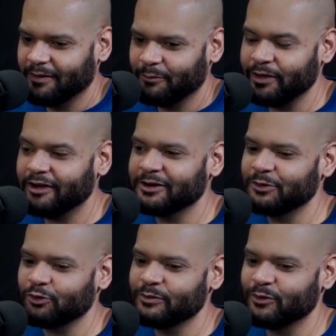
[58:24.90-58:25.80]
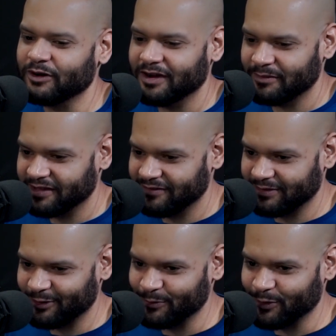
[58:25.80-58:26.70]
We're gonna do 3 more. I'm gonna give you
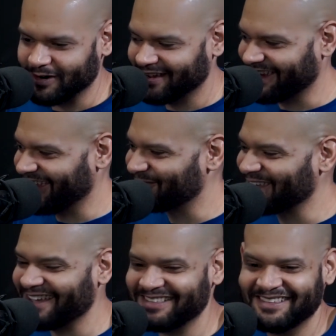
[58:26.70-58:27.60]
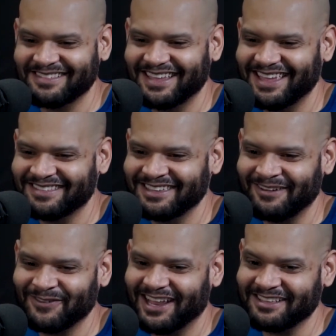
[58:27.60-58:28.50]
3 more because this is. I
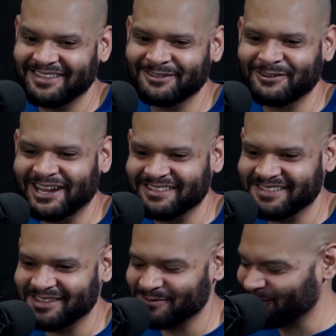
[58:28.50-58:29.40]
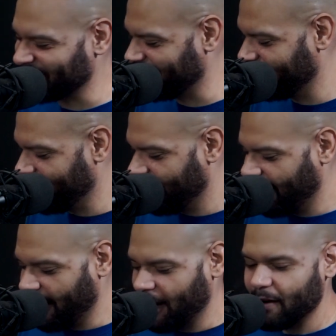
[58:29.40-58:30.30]
feel like it's getting reckless at this point.
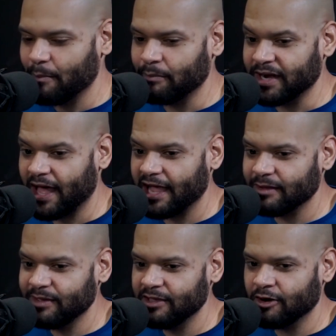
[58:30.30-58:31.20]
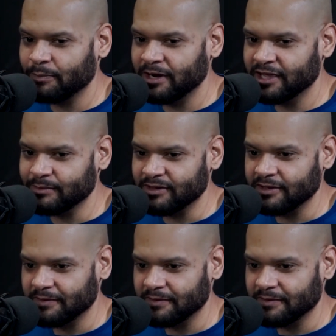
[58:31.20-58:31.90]
Monogamy or polygamy?